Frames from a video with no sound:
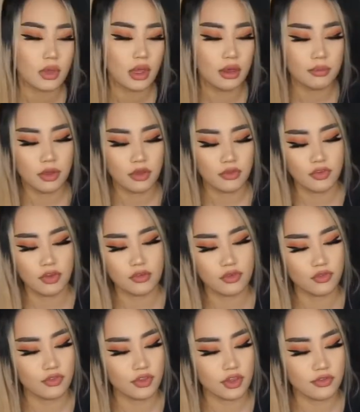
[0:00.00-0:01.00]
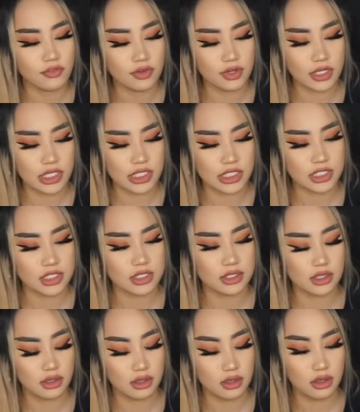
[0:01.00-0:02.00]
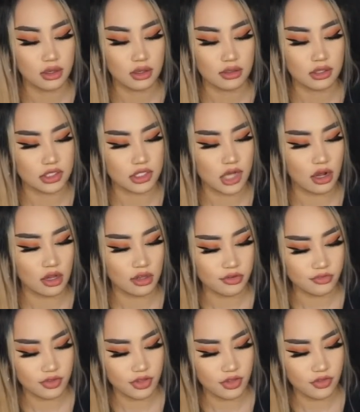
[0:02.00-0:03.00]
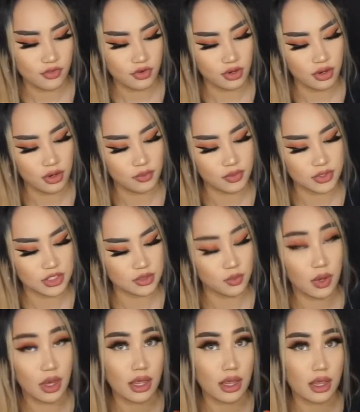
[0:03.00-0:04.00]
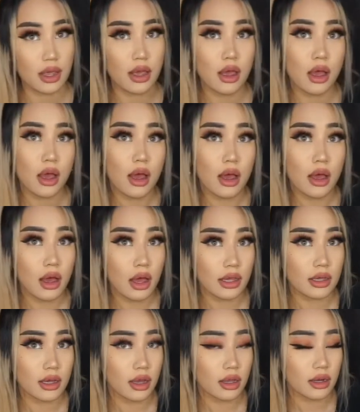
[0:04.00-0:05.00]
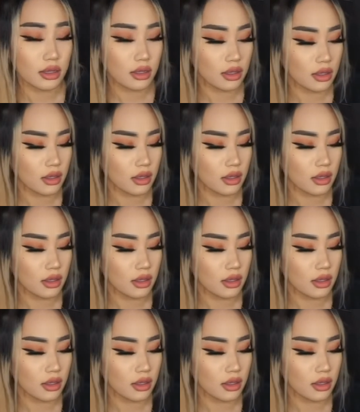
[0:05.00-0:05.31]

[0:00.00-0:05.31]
My favorite flavor is the chocolate flavor, which is why I got it.